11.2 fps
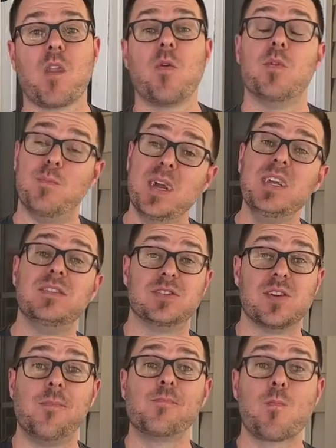The beans.
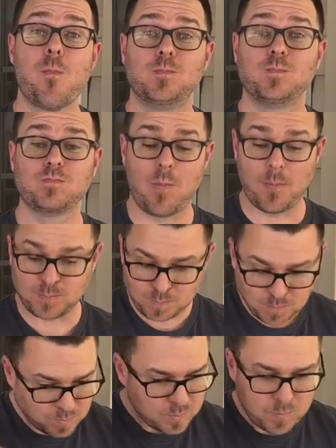Mm.
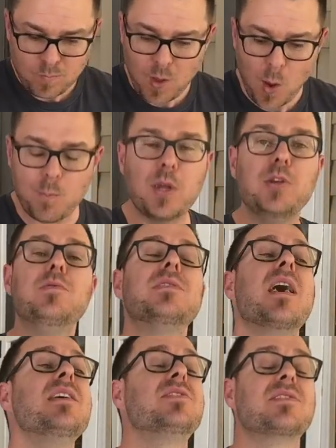But you
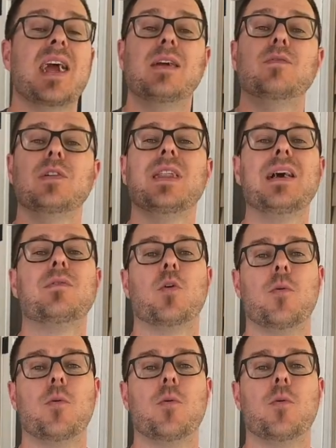taste every mm. level.